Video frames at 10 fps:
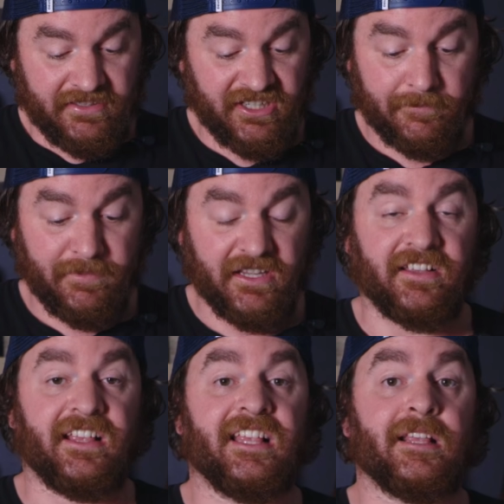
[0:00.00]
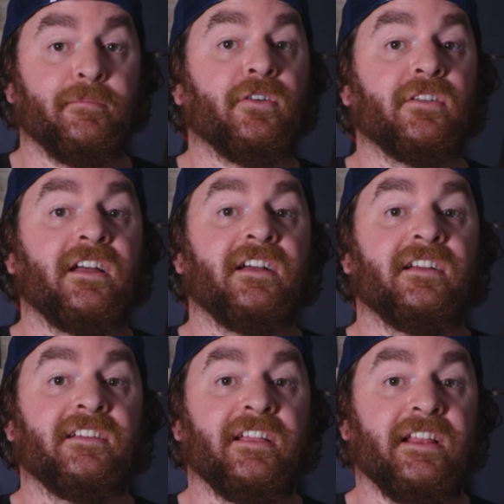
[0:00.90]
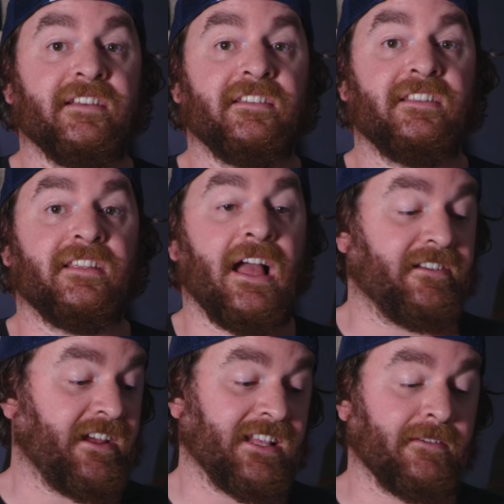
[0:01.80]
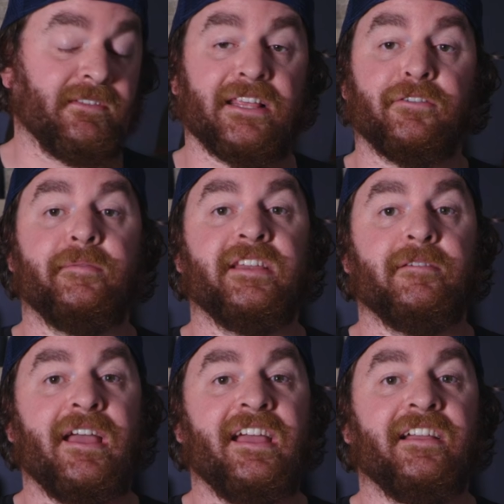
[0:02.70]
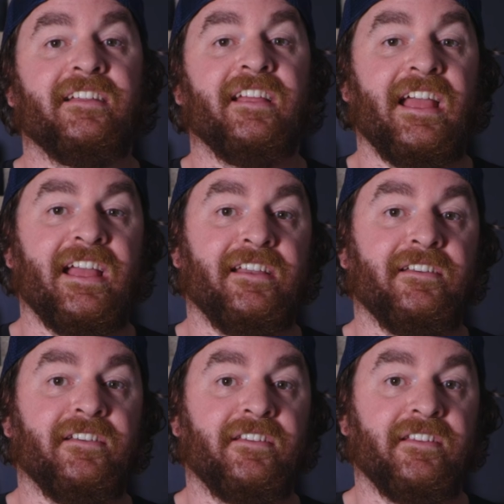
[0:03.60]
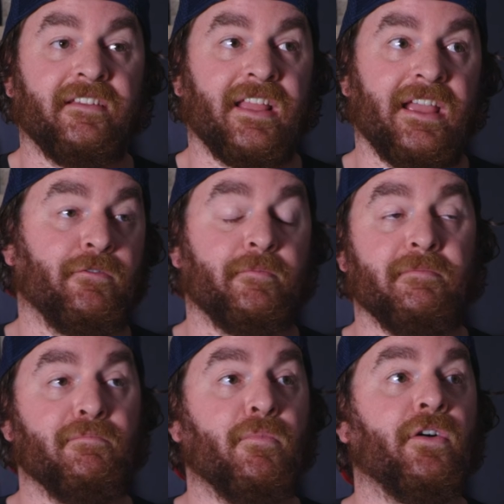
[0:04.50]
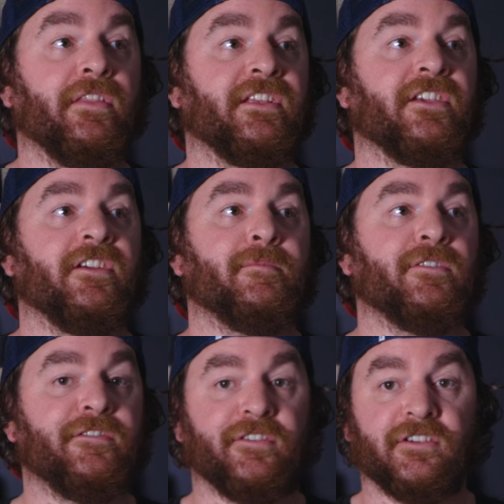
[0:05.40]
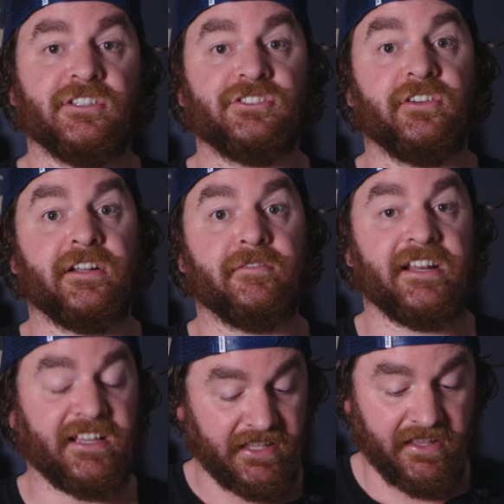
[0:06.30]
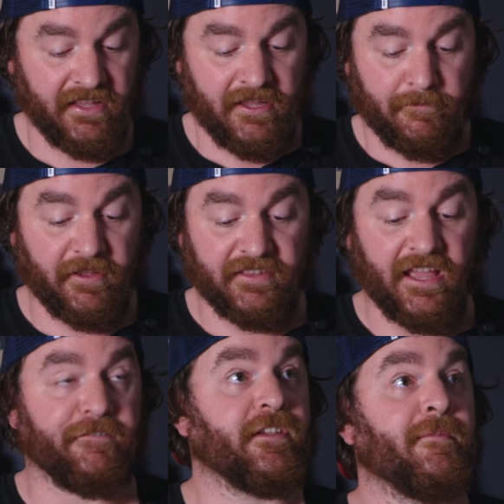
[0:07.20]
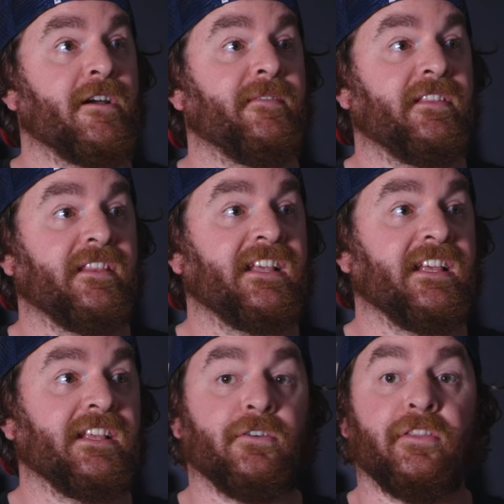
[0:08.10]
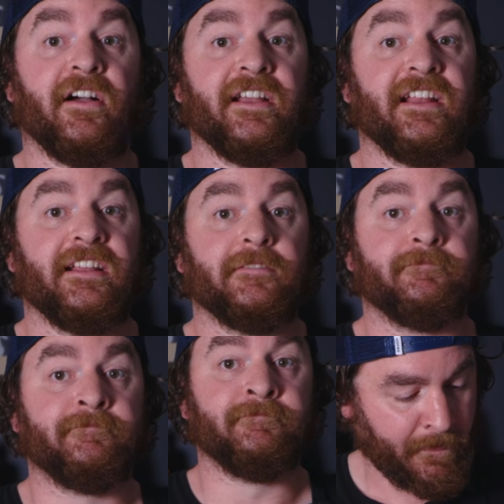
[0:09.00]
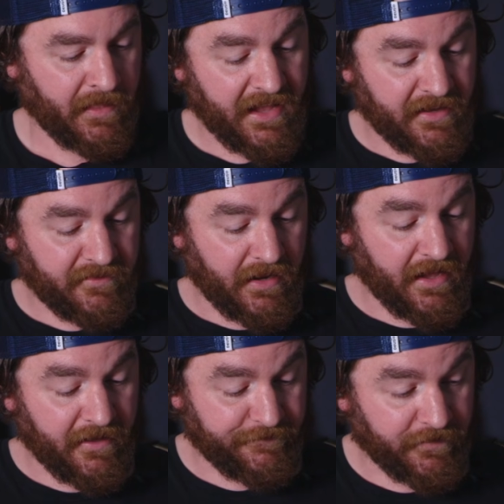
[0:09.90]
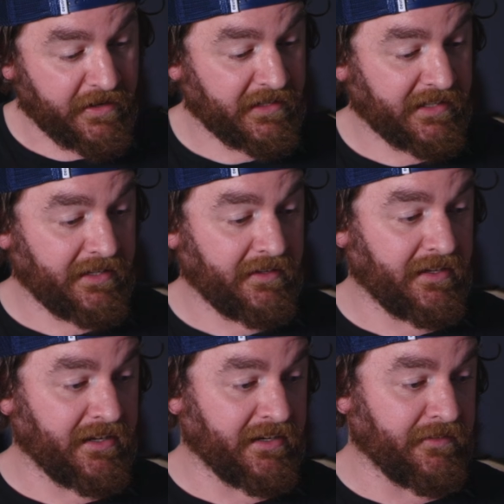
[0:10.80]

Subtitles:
just because it's smaller, it takes up less room in your bag, and it would be more than suitable for shooting weddings. But yeah, for the moment, this is all that I need. And finally,